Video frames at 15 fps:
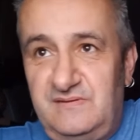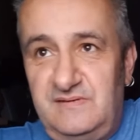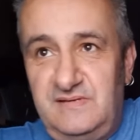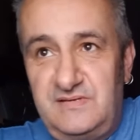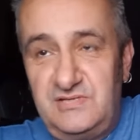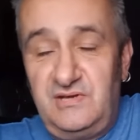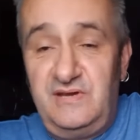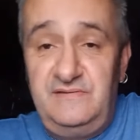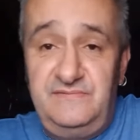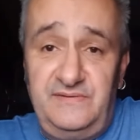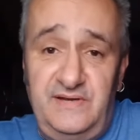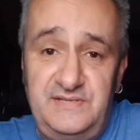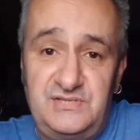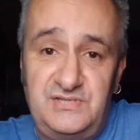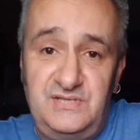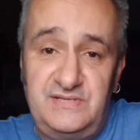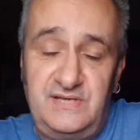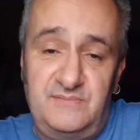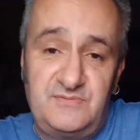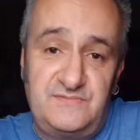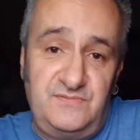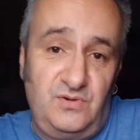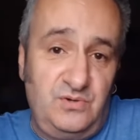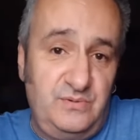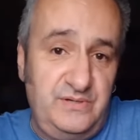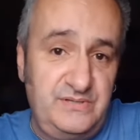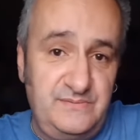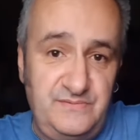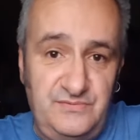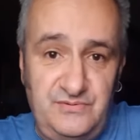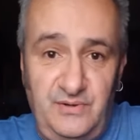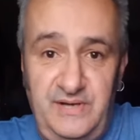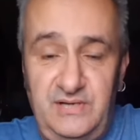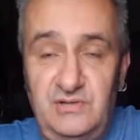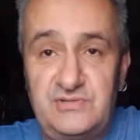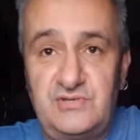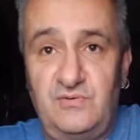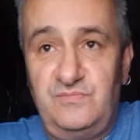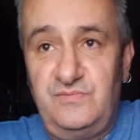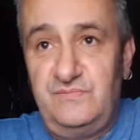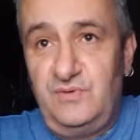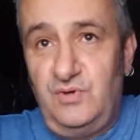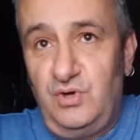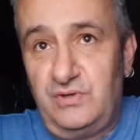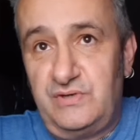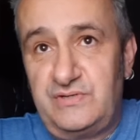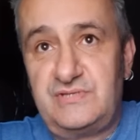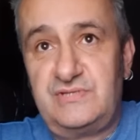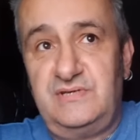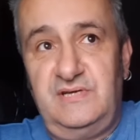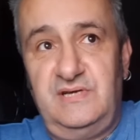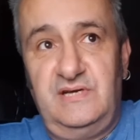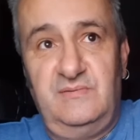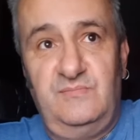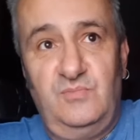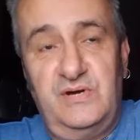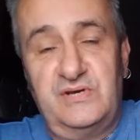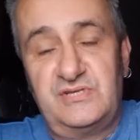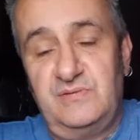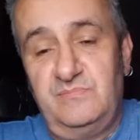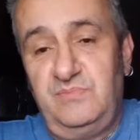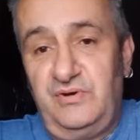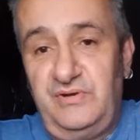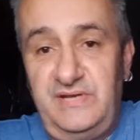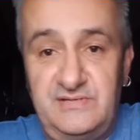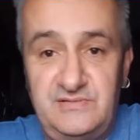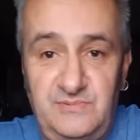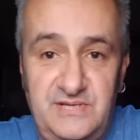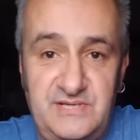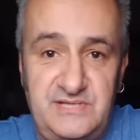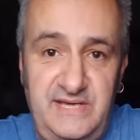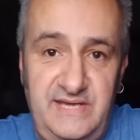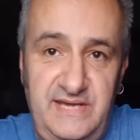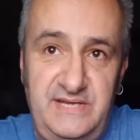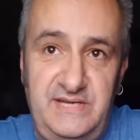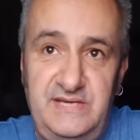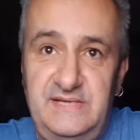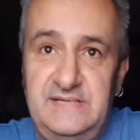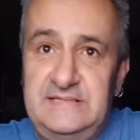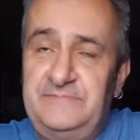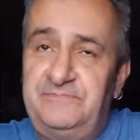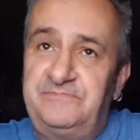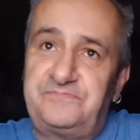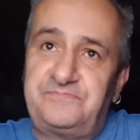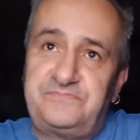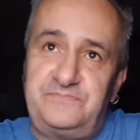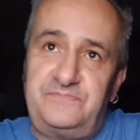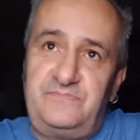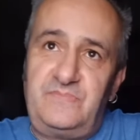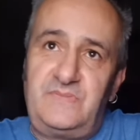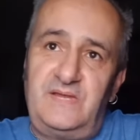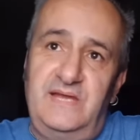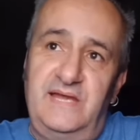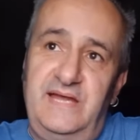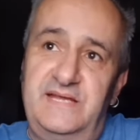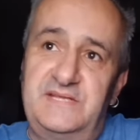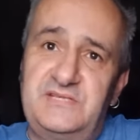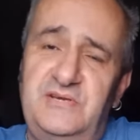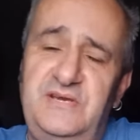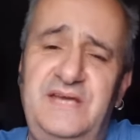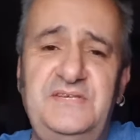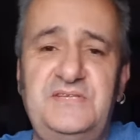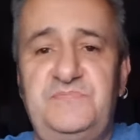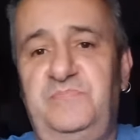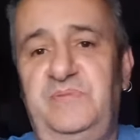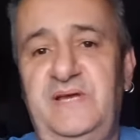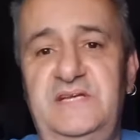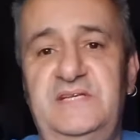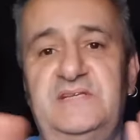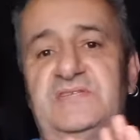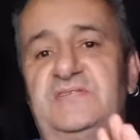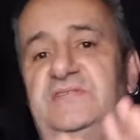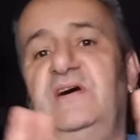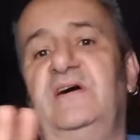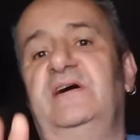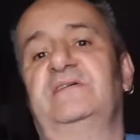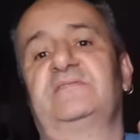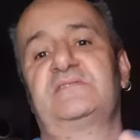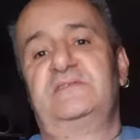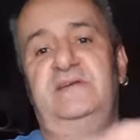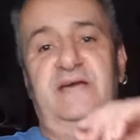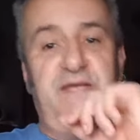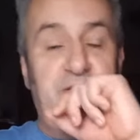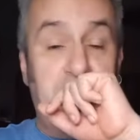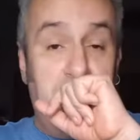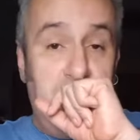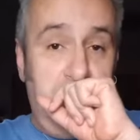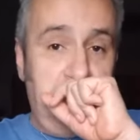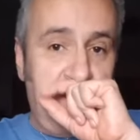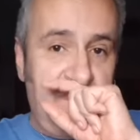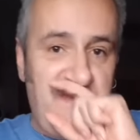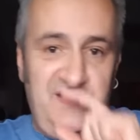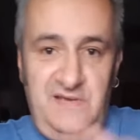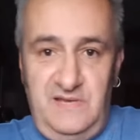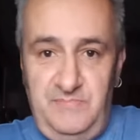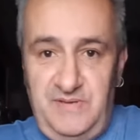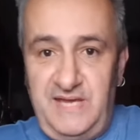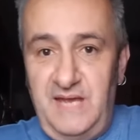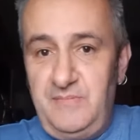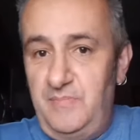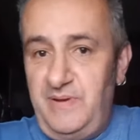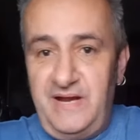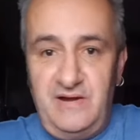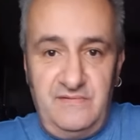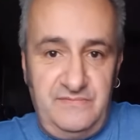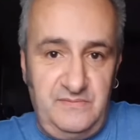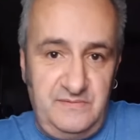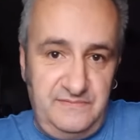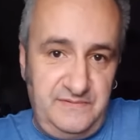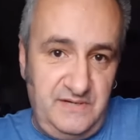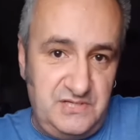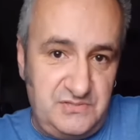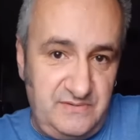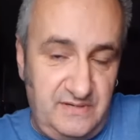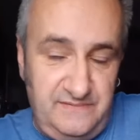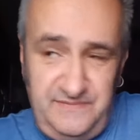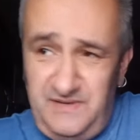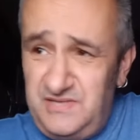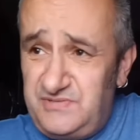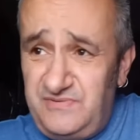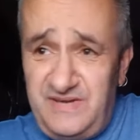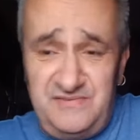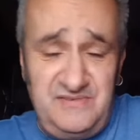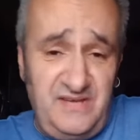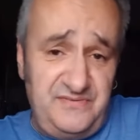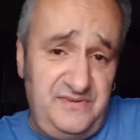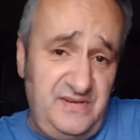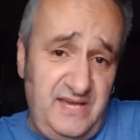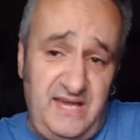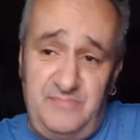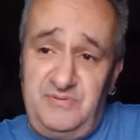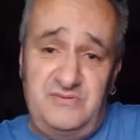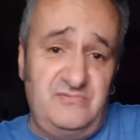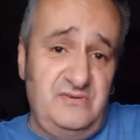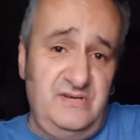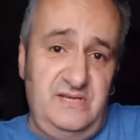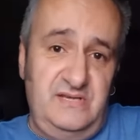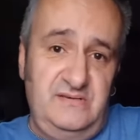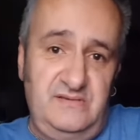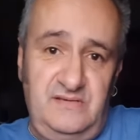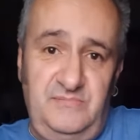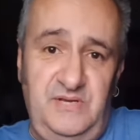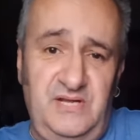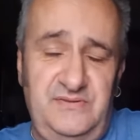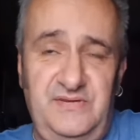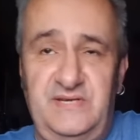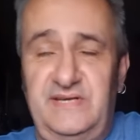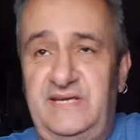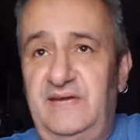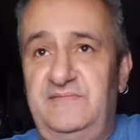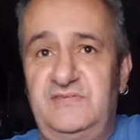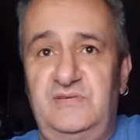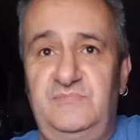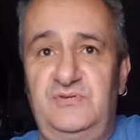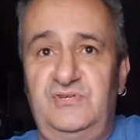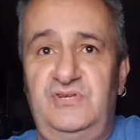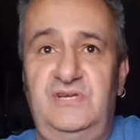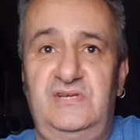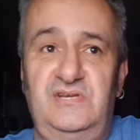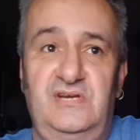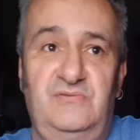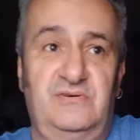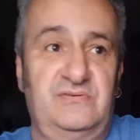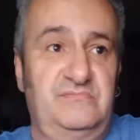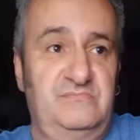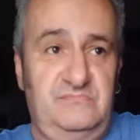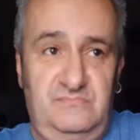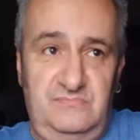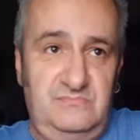exciting fighter. She comes forward, throwing lots of hooks, works the body as well as the head. And so you had this blend of styles, and became apparent from the first round. First round, nothing happened really. I mean, I think I gave it to Mucino on